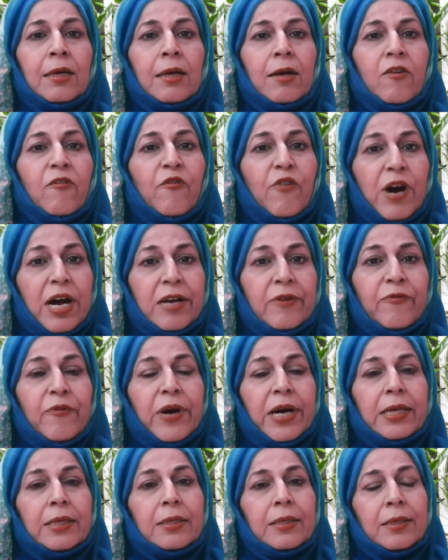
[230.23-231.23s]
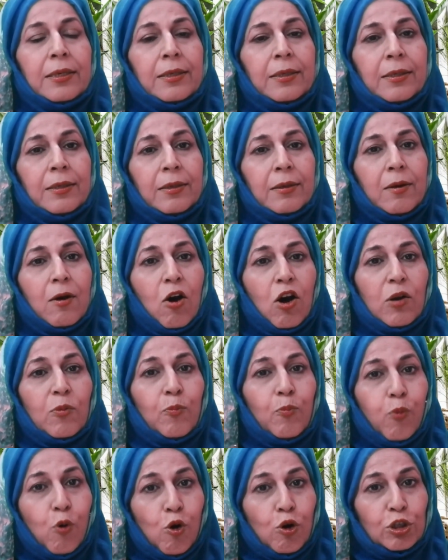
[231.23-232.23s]
one
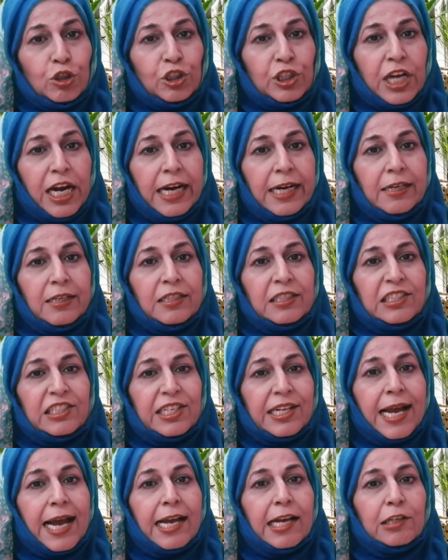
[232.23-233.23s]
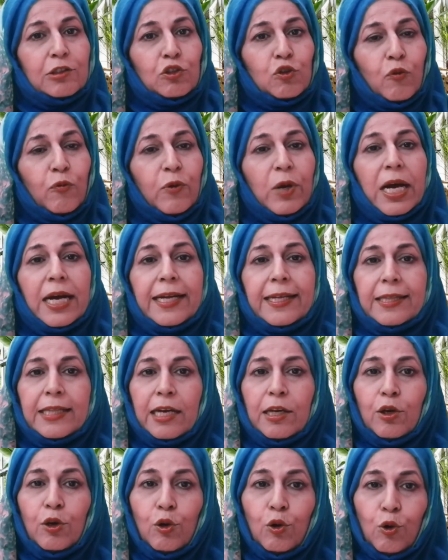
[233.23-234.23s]
on both sides Sanayia Sufla in
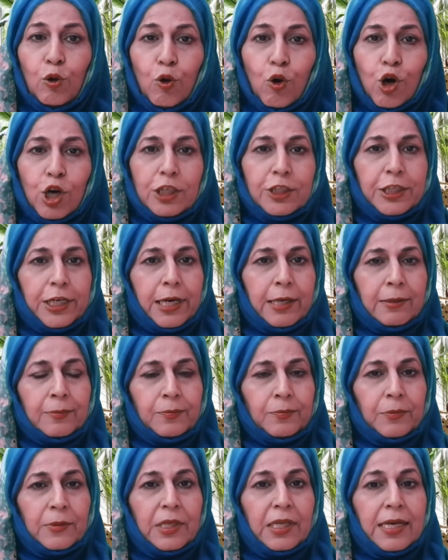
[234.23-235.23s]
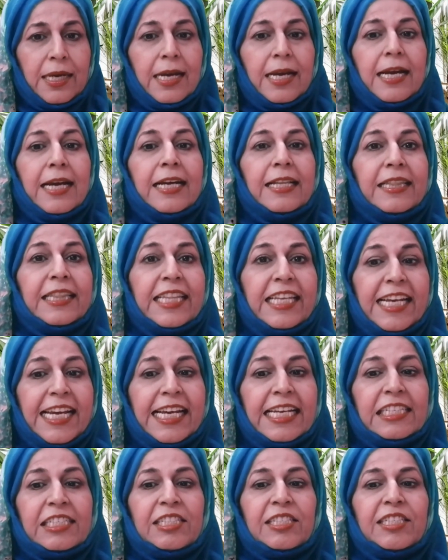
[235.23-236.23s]
the lower jaw.
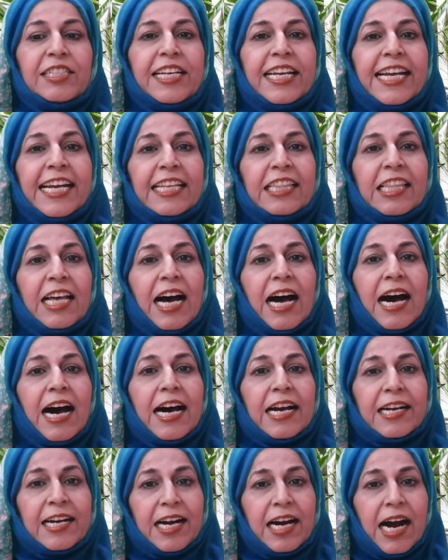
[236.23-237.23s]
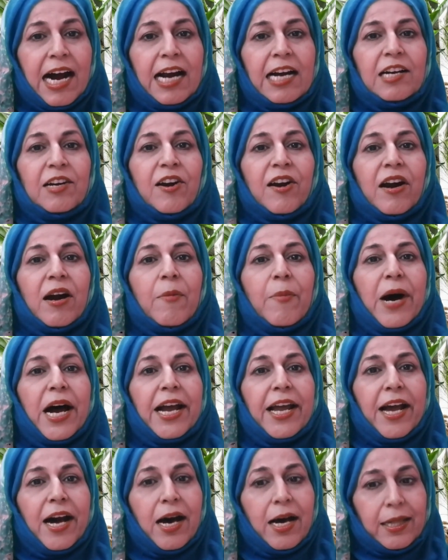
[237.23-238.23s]
These teeth are called
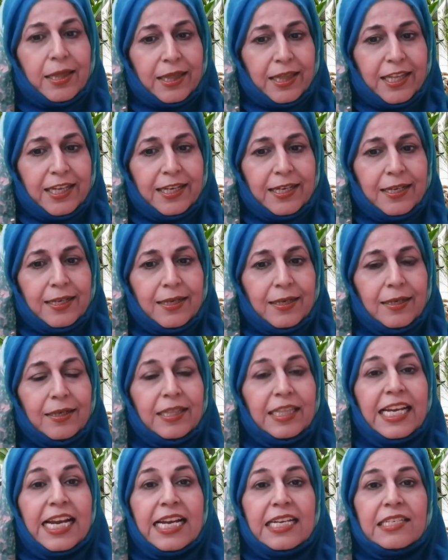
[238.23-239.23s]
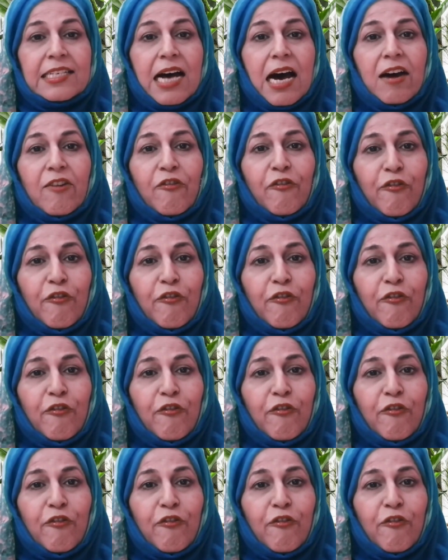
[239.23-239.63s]
Rubayat. These are